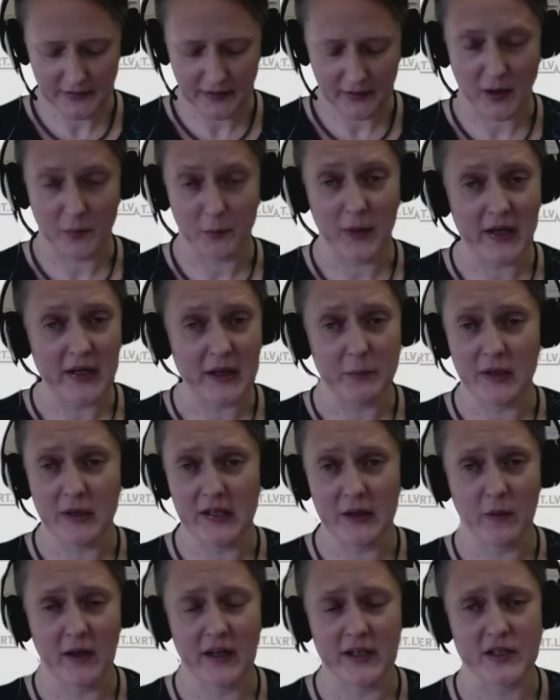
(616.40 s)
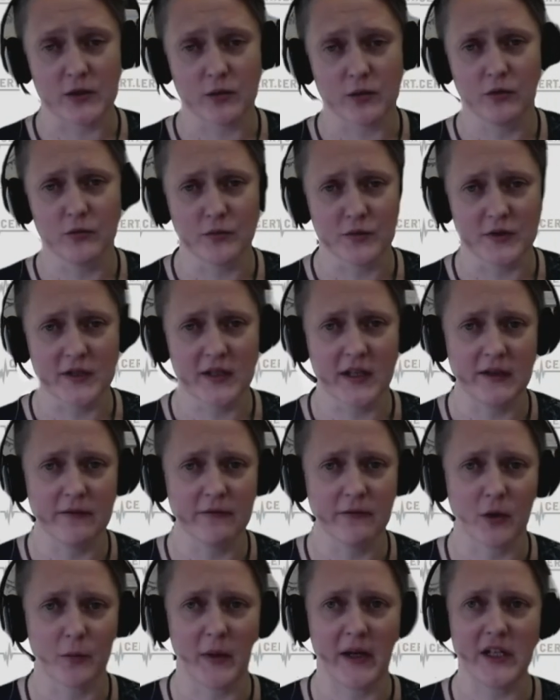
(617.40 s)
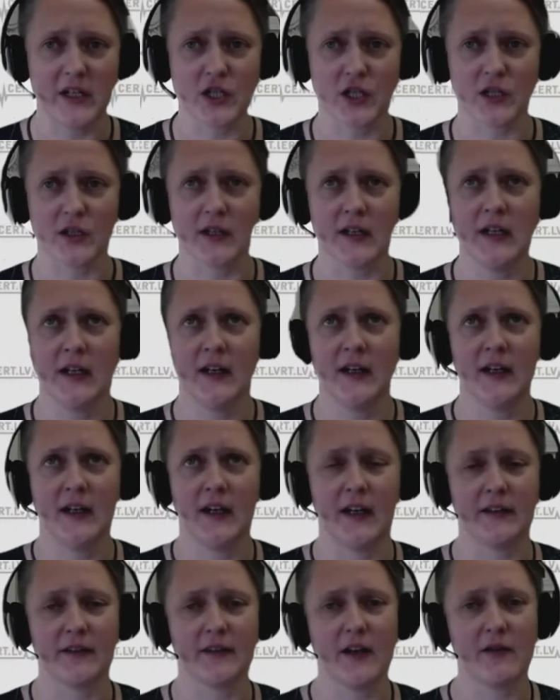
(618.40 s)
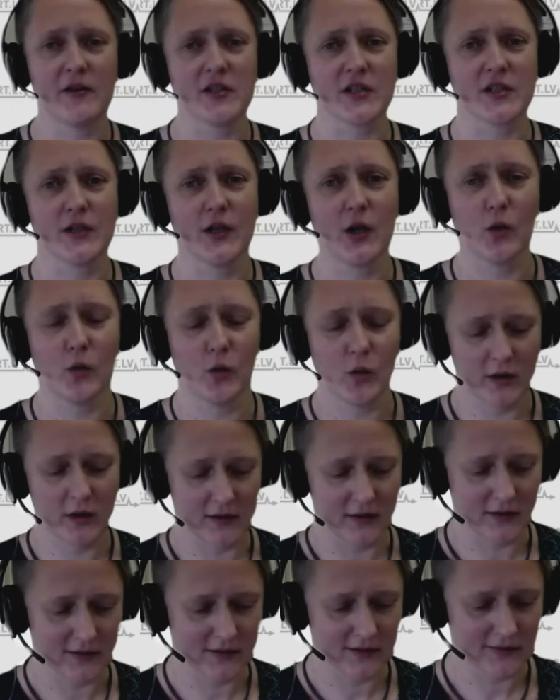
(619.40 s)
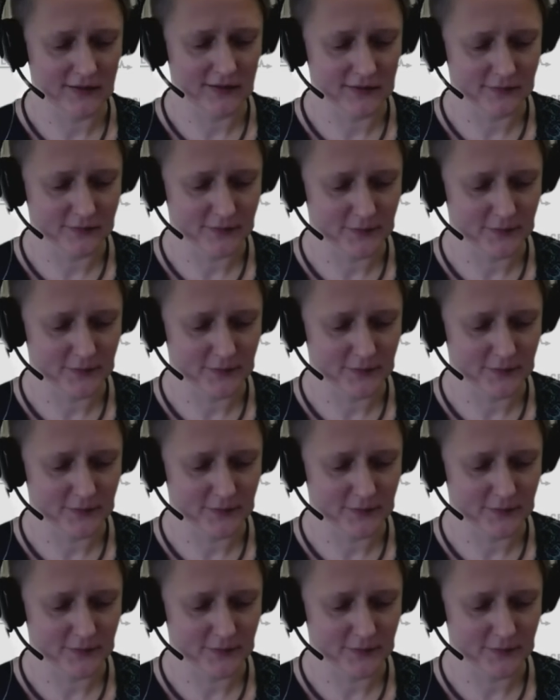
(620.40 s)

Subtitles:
are many, many ways to lose the information, and there is no